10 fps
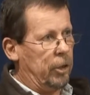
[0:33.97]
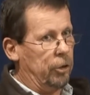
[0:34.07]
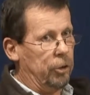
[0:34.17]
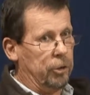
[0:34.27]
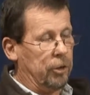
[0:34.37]
we
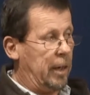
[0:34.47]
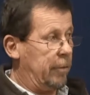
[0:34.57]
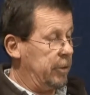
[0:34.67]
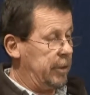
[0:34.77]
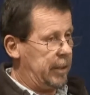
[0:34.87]
were only new
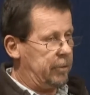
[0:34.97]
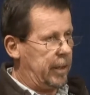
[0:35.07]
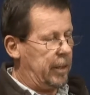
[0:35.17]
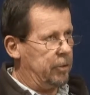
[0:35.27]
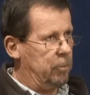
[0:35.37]
to
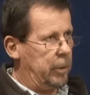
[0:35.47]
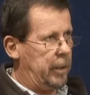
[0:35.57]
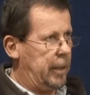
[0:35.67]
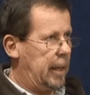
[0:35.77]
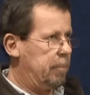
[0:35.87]
Grafton at that
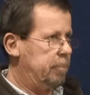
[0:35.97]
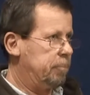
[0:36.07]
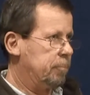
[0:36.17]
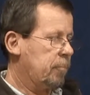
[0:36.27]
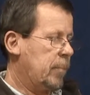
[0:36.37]
stage,
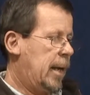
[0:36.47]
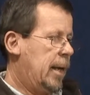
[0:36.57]
and